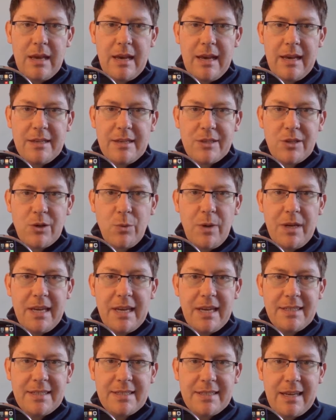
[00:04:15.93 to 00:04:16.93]
So we
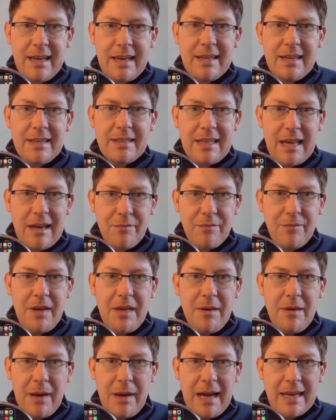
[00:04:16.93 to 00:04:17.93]
get that
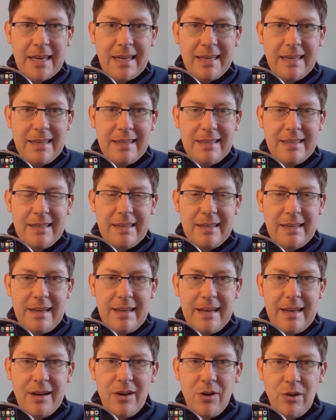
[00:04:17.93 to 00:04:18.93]
feedback
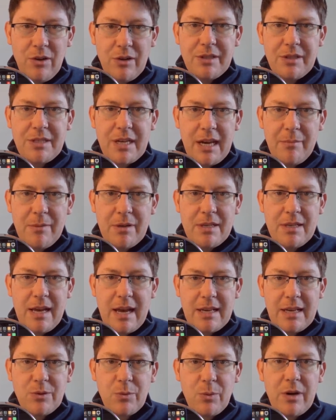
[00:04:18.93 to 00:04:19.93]
all the time
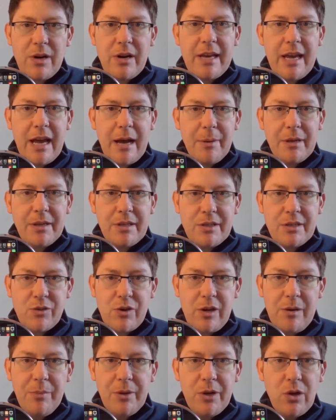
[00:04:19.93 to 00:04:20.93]
as to where I am on the
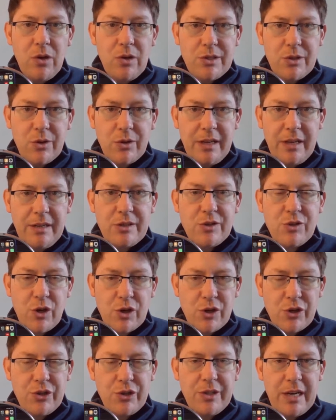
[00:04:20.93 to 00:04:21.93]
screen, but also an
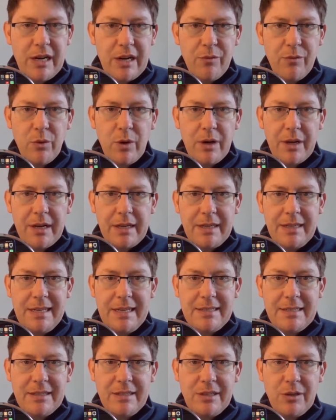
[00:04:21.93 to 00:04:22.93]
instruction there of what I
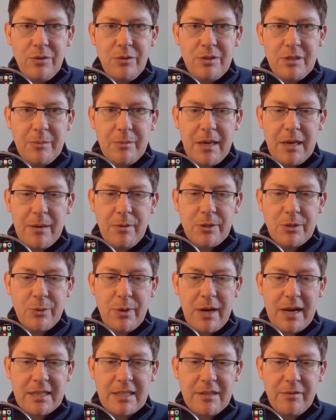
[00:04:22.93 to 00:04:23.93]
need to do to be able
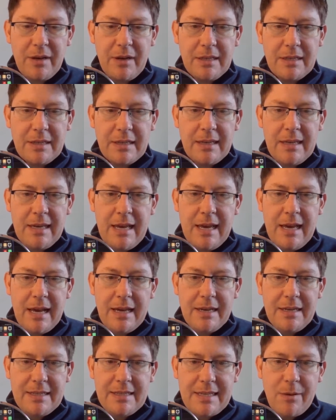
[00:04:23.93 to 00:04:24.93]
to activate it.
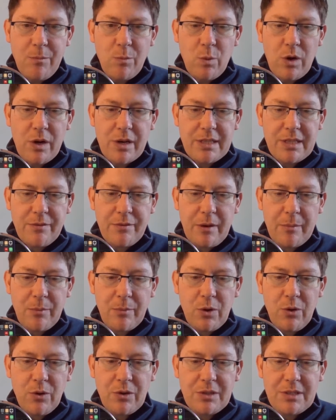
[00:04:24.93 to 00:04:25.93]
And the same works if I'm
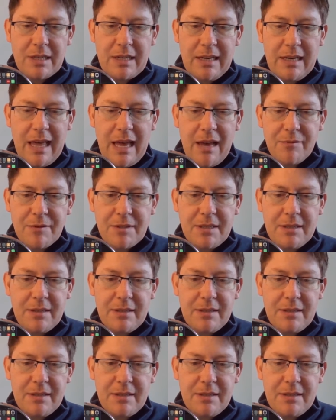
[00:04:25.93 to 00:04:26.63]
going to the left.